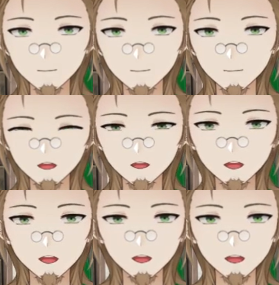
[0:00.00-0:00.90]

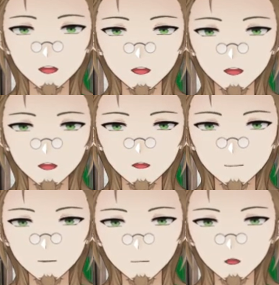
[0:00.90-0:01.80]
person that
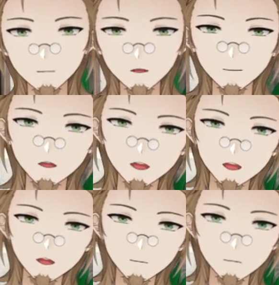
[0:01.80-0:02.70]
also goes to the
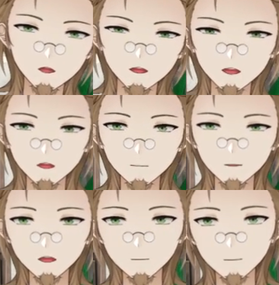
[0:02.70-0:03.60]
past with them when
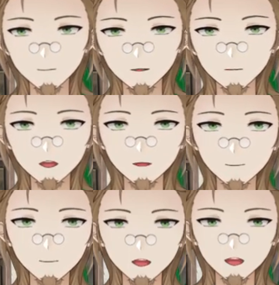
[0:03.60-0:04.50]
they're also in the
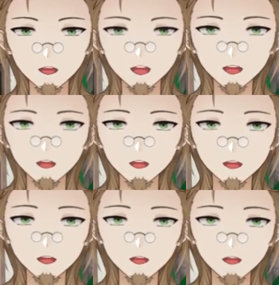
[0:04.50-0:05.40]
past, and
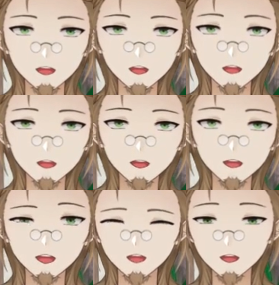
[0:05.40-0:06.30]
it's
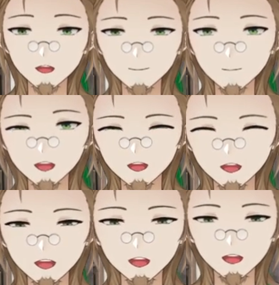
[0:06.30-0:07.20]
it's just a mess.
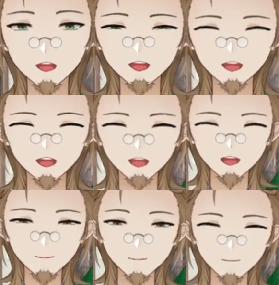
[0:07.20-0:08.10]
It's like the,
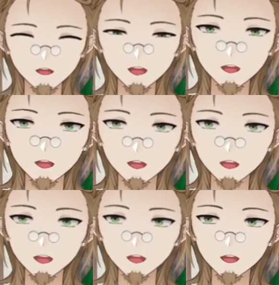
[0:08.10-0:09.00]
the the writer
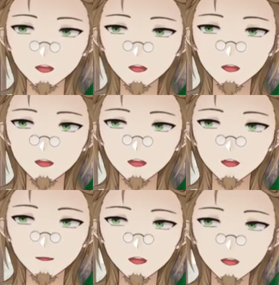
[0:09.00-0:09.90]
just did not understand how
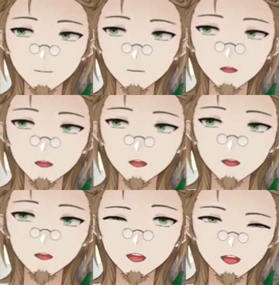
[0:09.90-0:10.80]
time works,
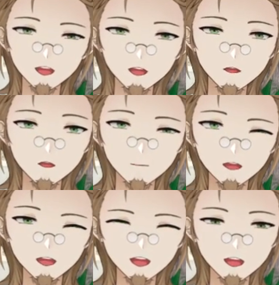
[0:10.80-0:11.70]
unless he's going with
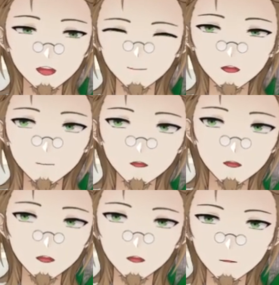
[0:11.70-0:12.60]
like, yeah, everything's
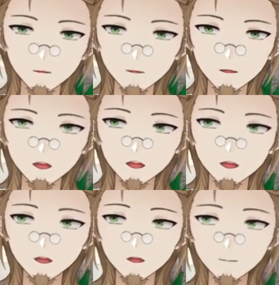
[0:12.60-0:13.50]
parallel universes and
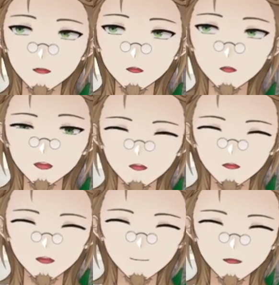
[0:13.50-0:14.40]
stuff. So uh, don't worry
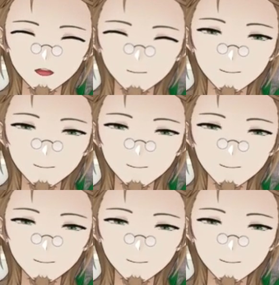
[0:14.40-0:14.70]
about that